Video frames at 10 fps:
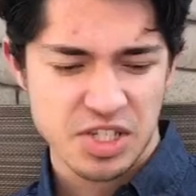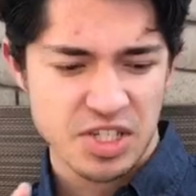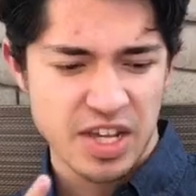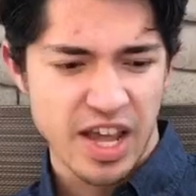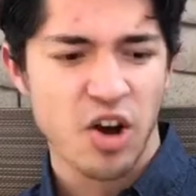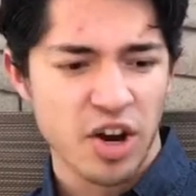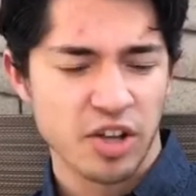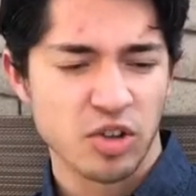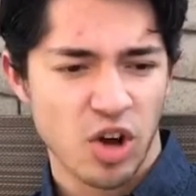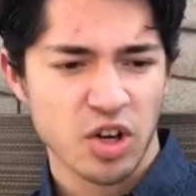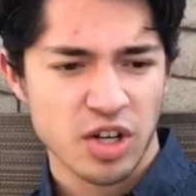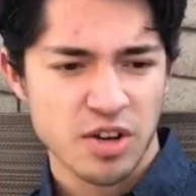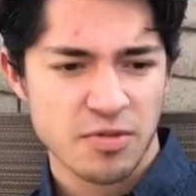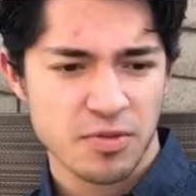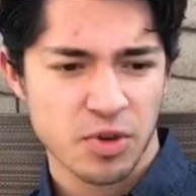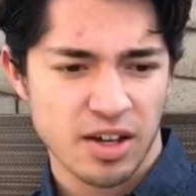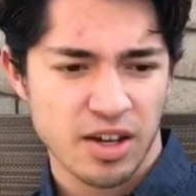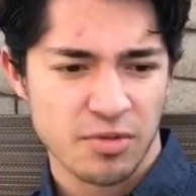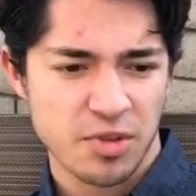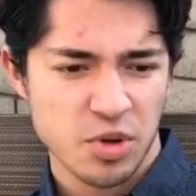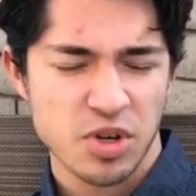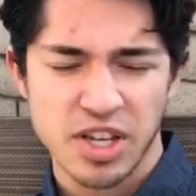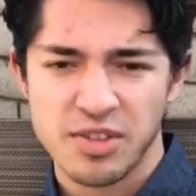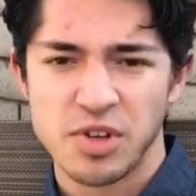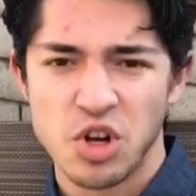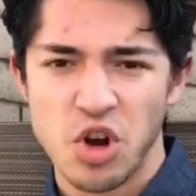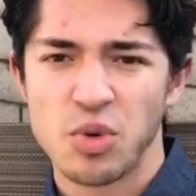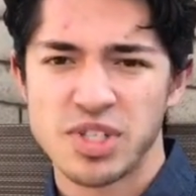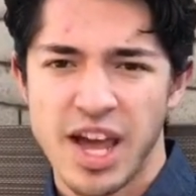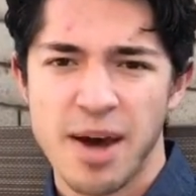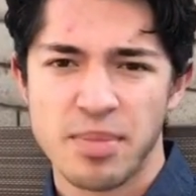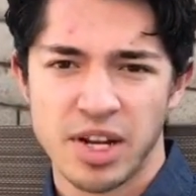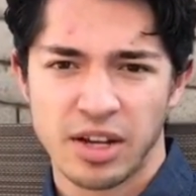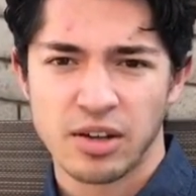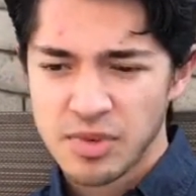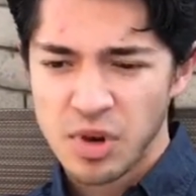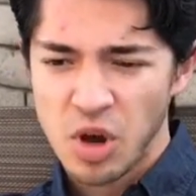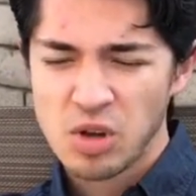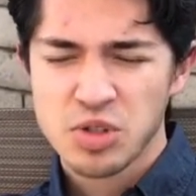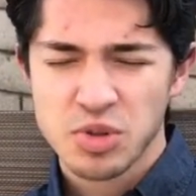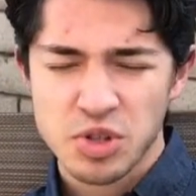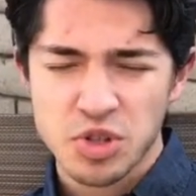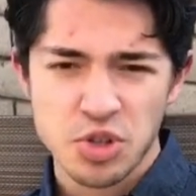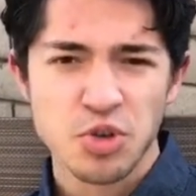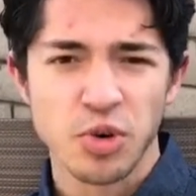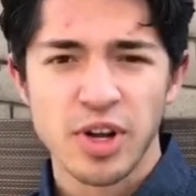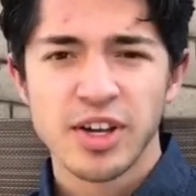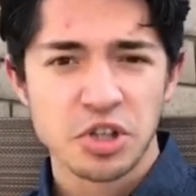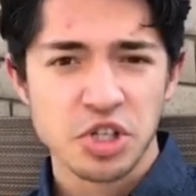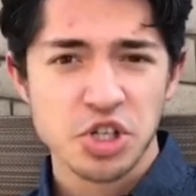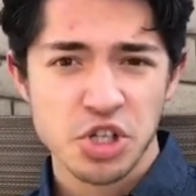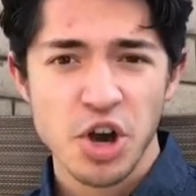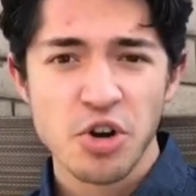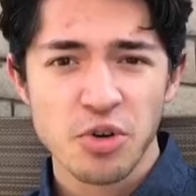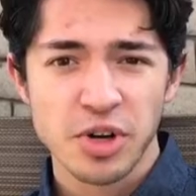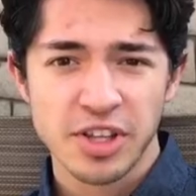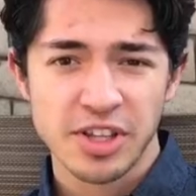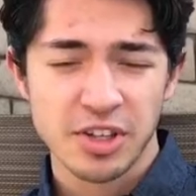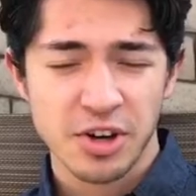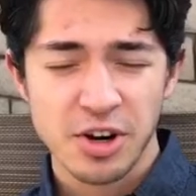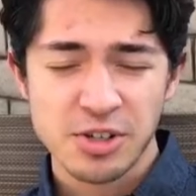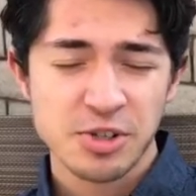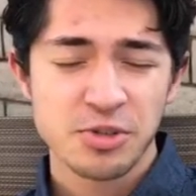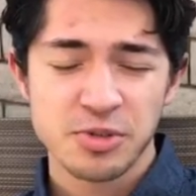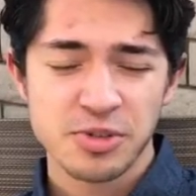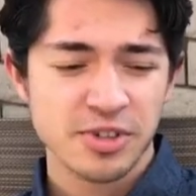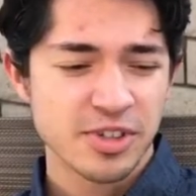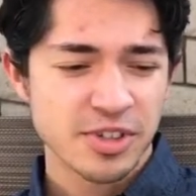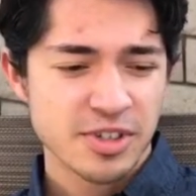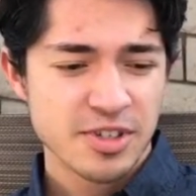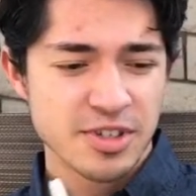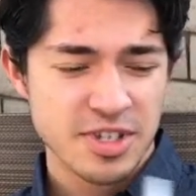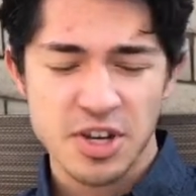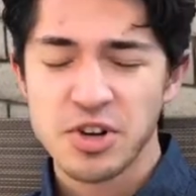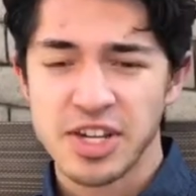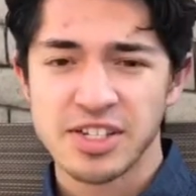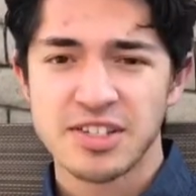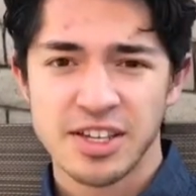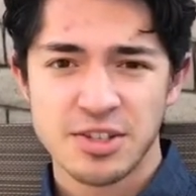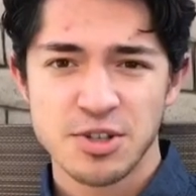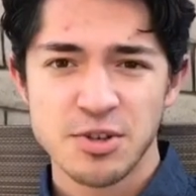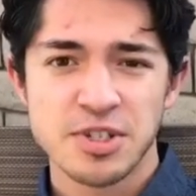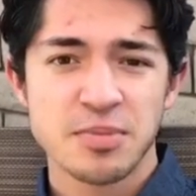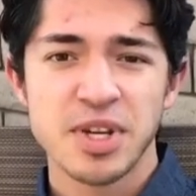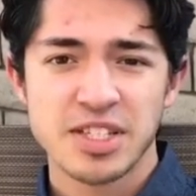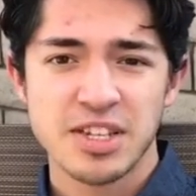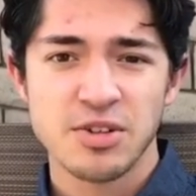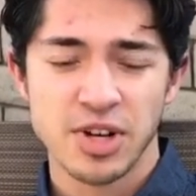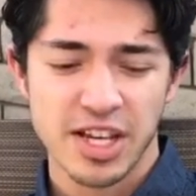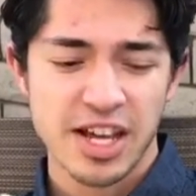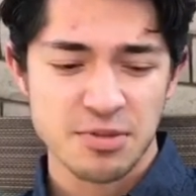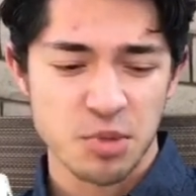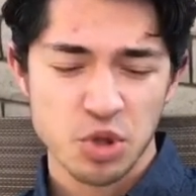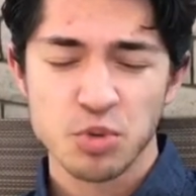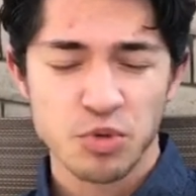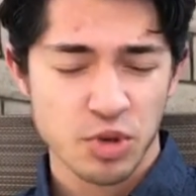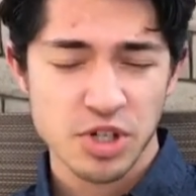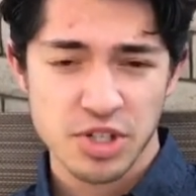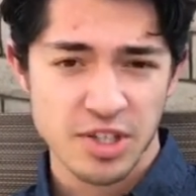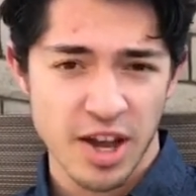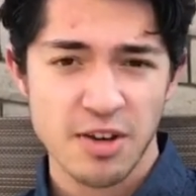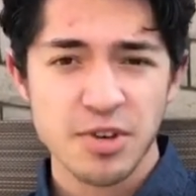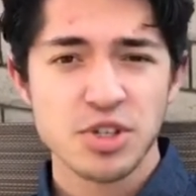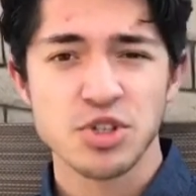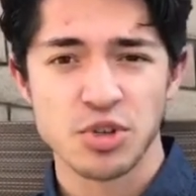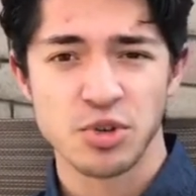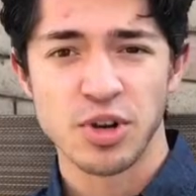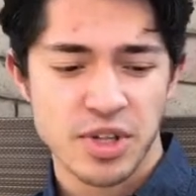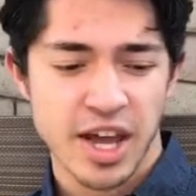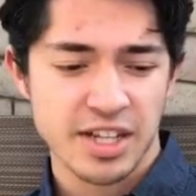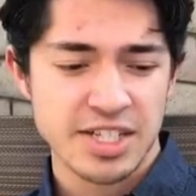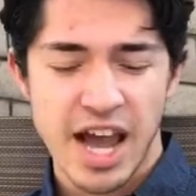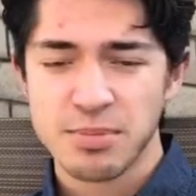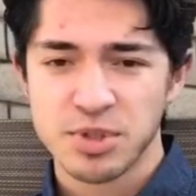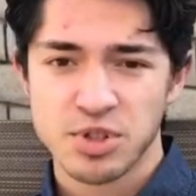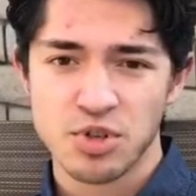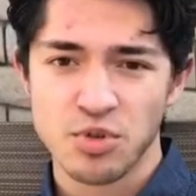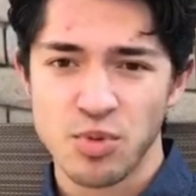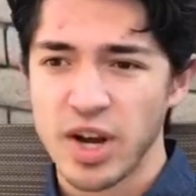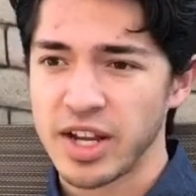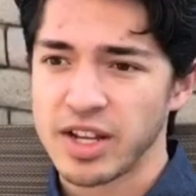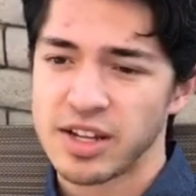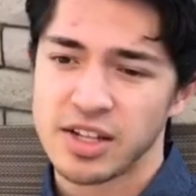stay on it long enough for a viewer to even know what's happening. Also, the suit. In the show, in the cartoon series, his suit is a big deal, and he has multiple versions of his suit that adapts to what